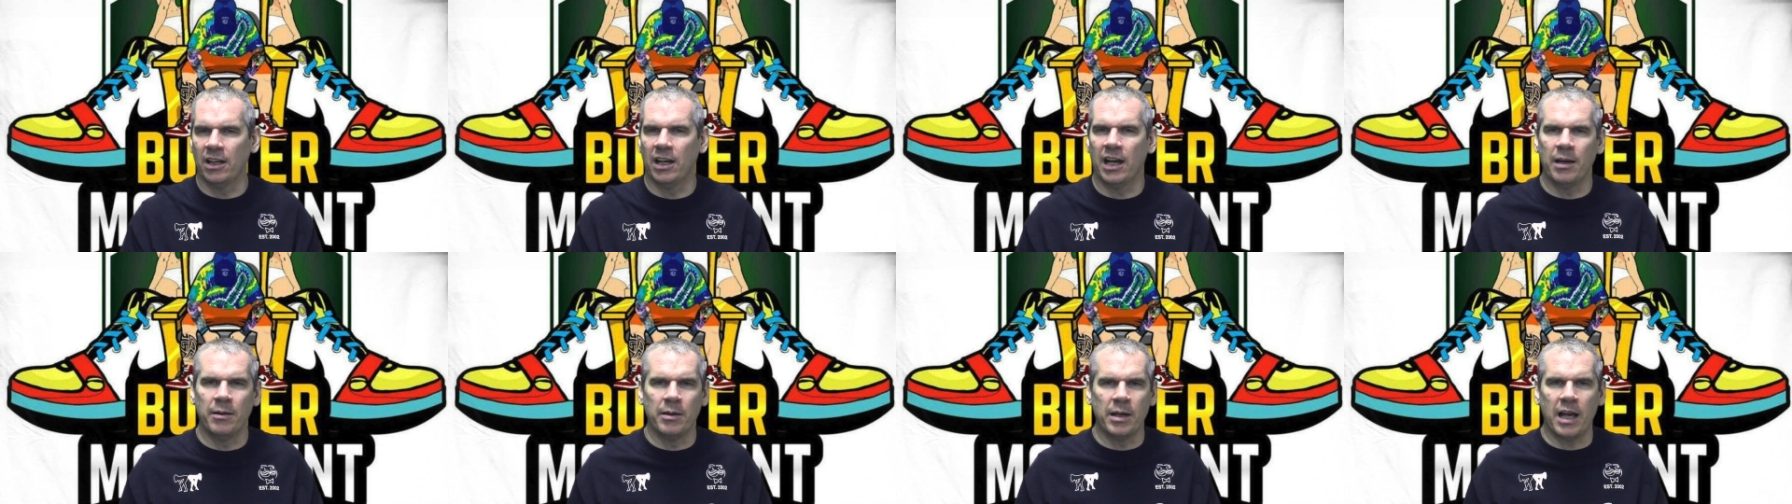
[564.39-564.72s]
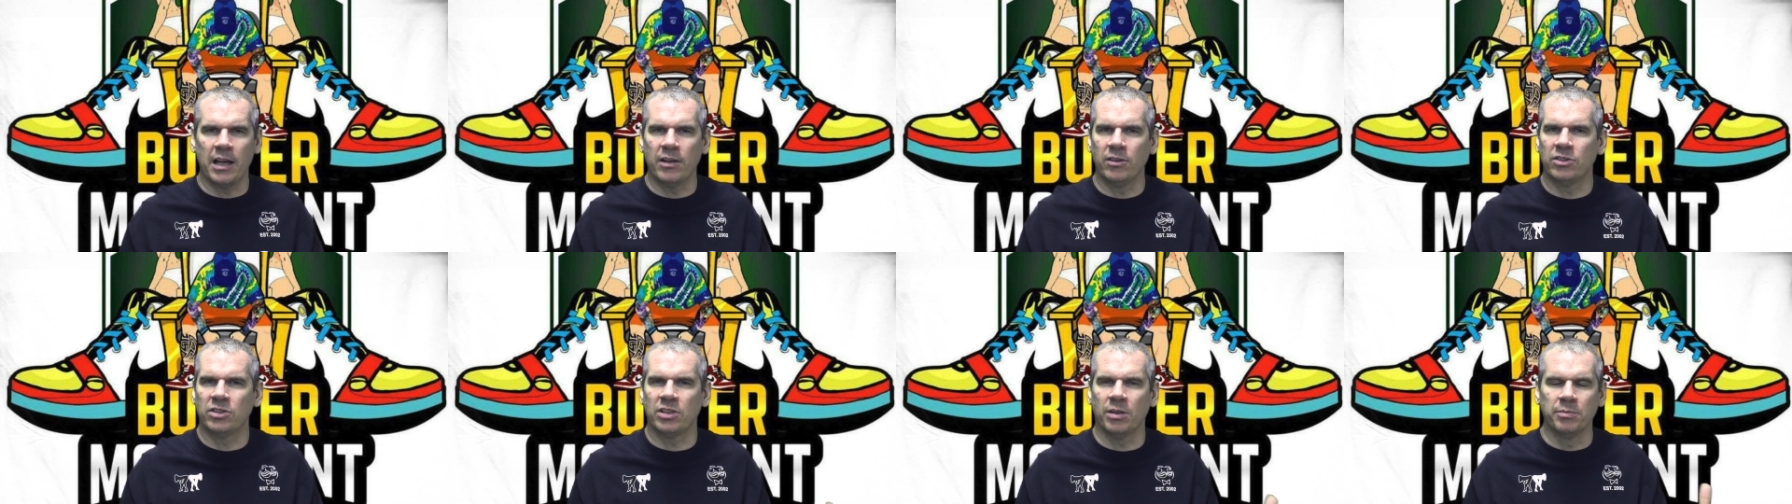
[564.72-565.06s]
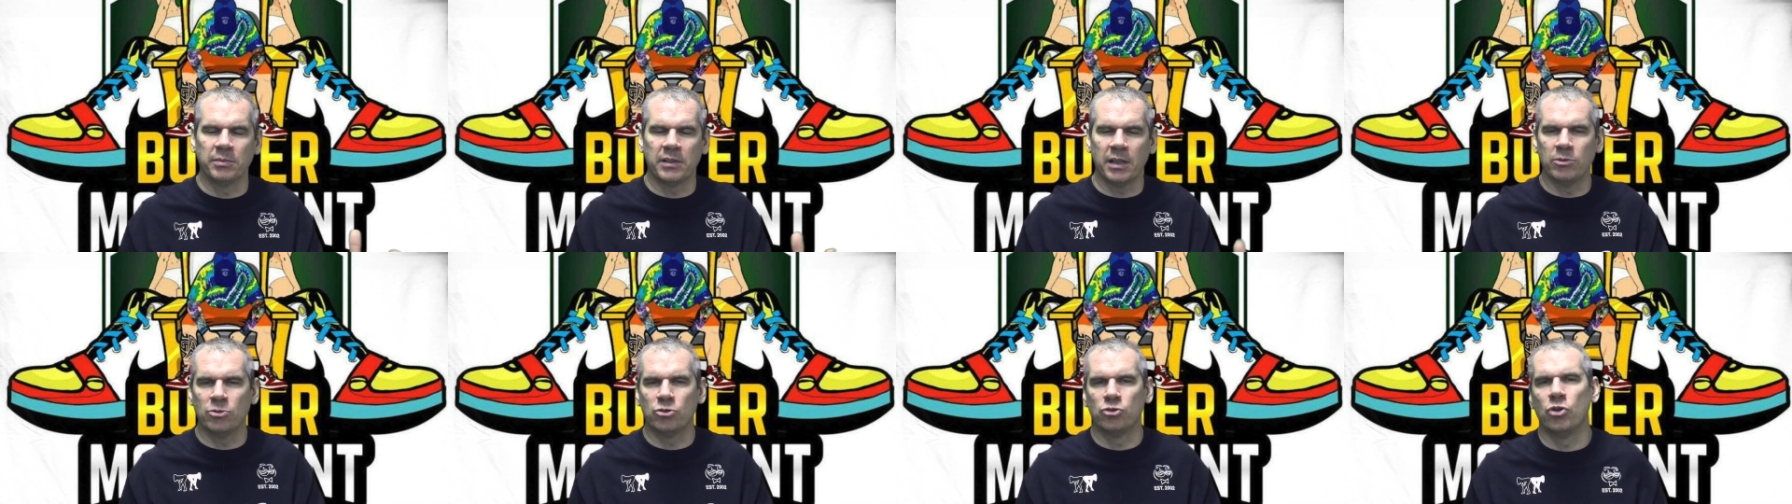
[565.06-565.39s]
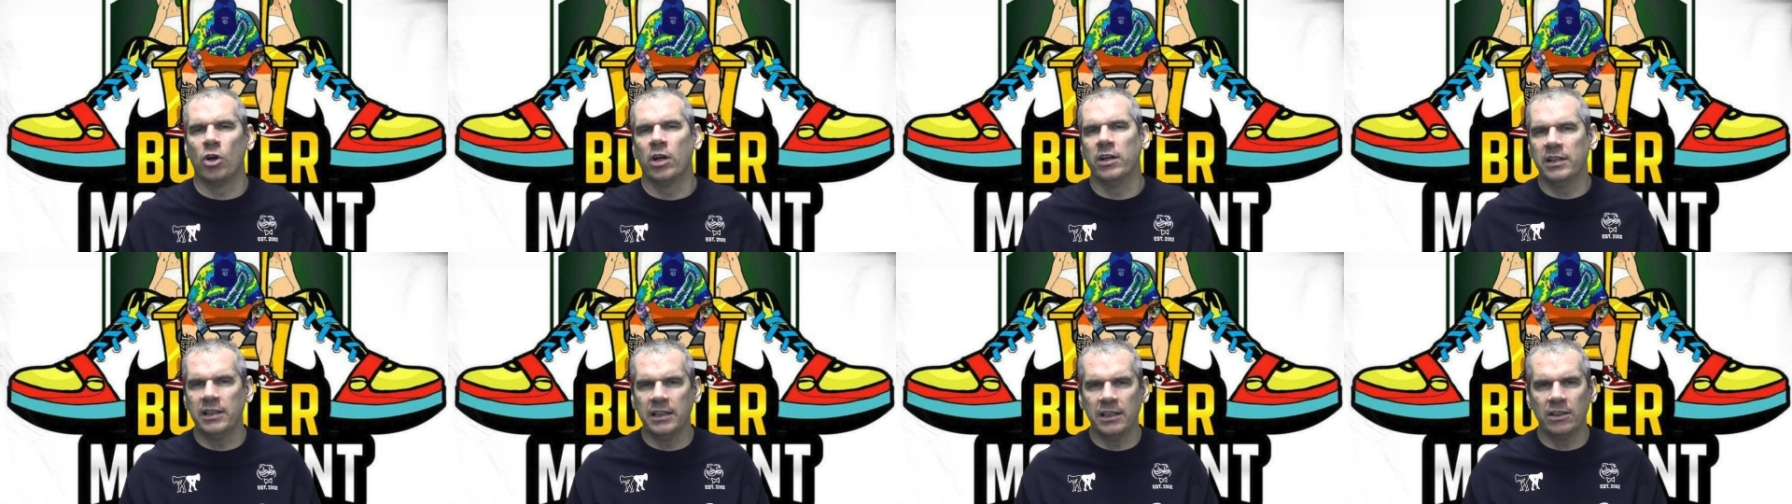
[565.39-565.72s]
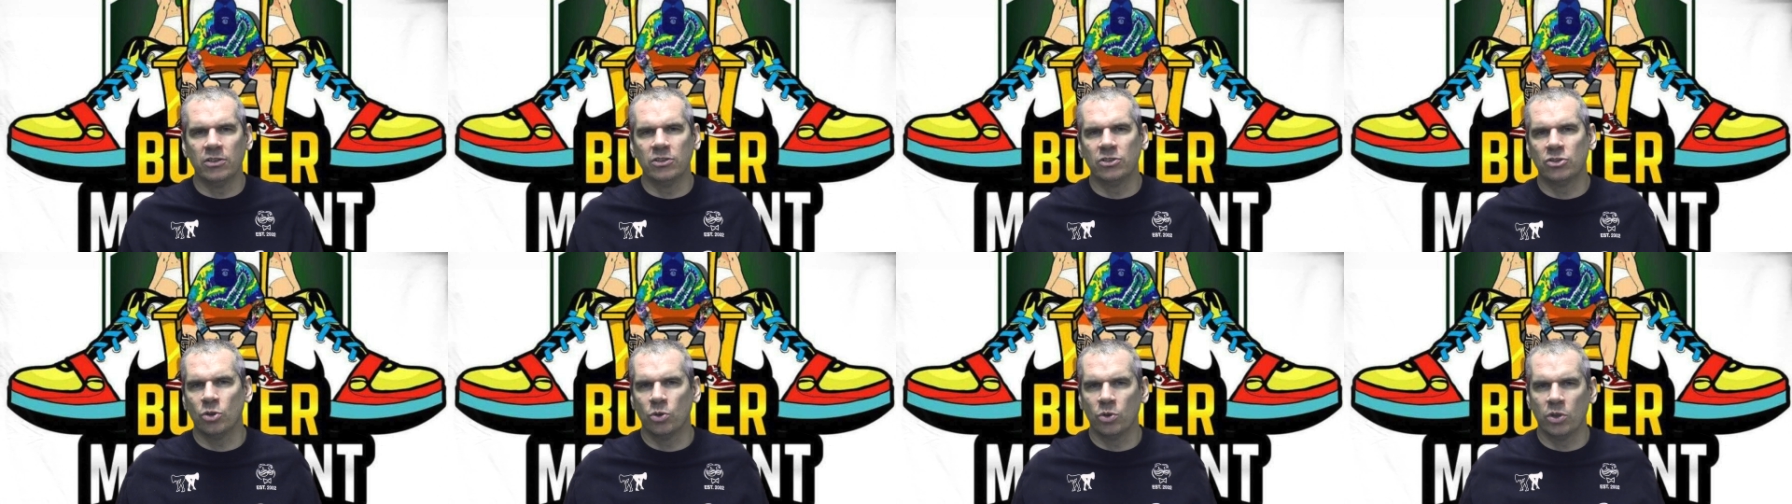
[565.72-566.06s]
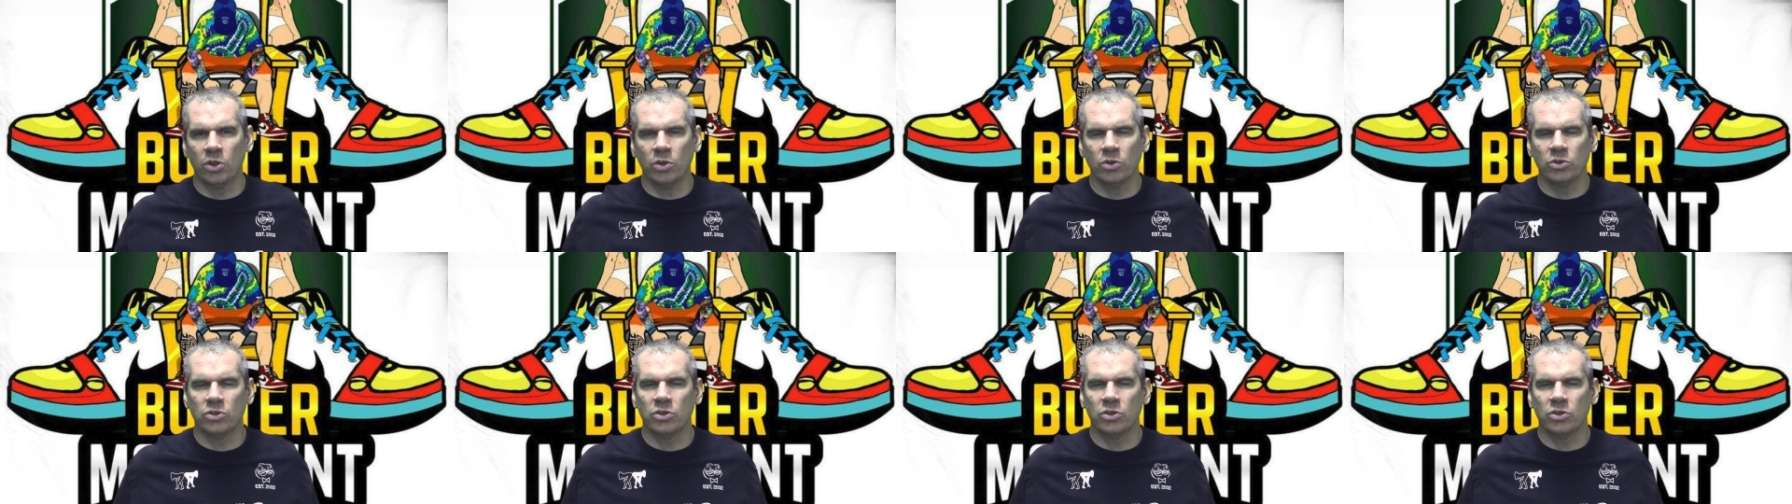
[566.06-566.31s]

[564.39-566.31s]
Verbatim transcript: I, I, sometimes run here in Tokyo,